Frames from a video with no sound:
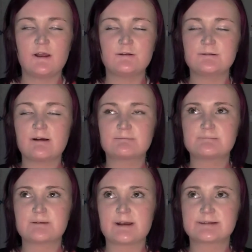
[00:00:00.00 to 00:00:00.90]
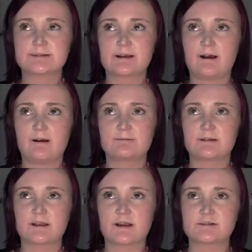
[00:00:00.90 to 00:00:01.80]
you have the best scarf
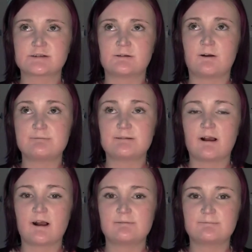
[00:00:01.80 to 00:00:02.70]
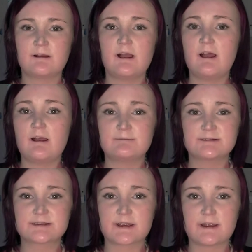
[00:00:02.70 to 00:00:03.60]
collection of life
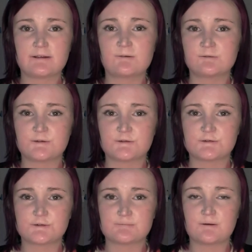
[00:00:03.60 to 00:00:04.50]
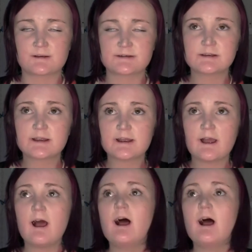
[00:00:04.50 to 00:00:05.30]
ever seen on YouTube. Honestly,